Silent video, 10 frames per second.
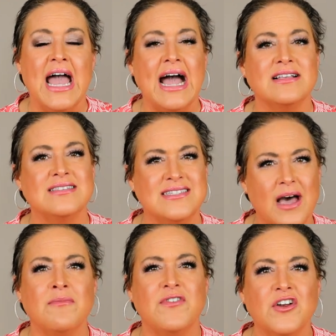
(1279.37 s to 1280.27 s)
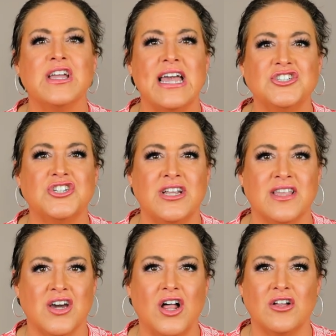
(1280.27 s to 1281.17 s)
has some variation
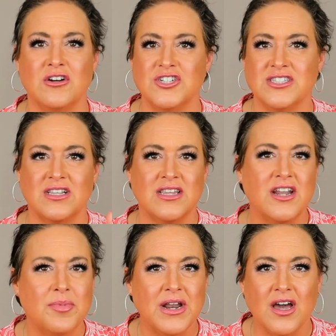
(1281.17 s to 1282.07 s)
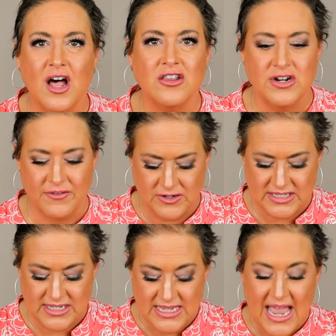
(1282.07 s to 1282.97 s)
in the color, just a little bit of color
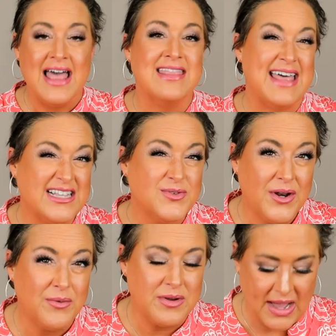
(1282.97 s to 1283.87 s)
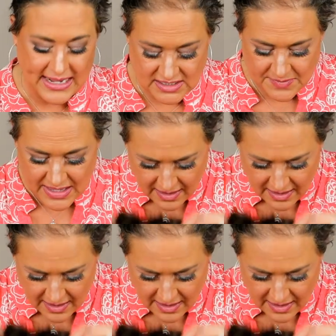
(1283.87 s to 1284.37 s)
differences. That's what it reminds